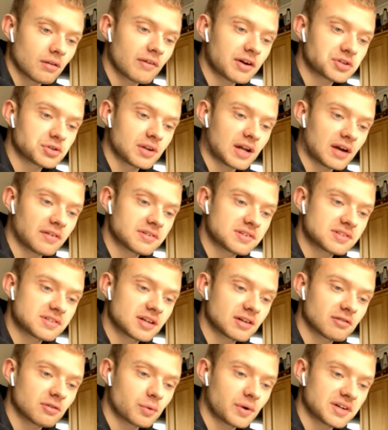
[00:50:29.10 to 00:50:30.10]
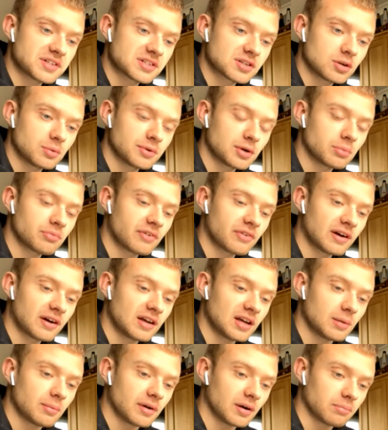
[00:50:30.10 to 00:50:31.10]
Rachel, how is SIG request coming up via
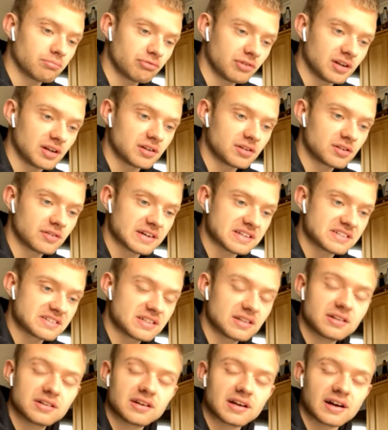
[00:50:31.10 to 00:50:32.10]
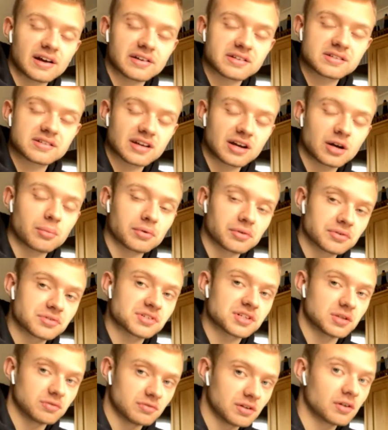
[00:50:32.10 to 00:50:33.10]
email? Brilliant. So that's
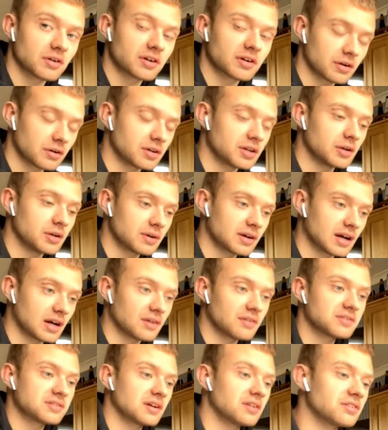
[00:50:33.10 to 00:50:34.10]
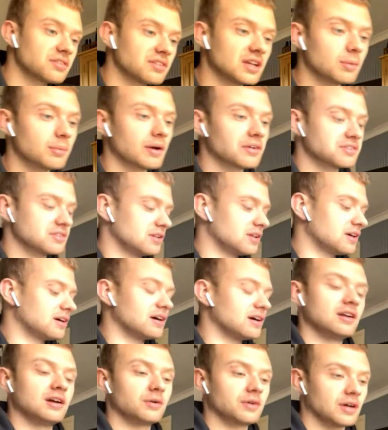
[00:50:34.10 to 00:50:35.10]
dylan@scalemodelscenery.co.uk. Send us an email to
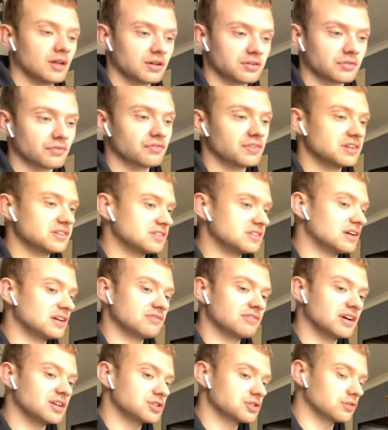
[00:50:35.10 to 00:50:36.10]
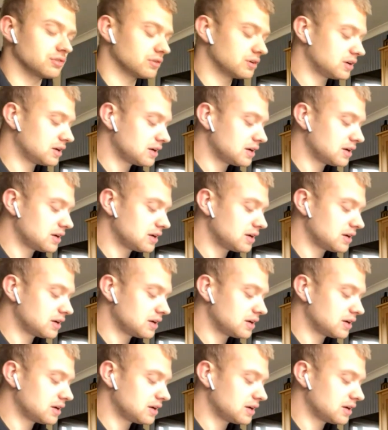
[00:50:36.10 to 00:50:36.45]
that and I'll get it done for you today, Rachel.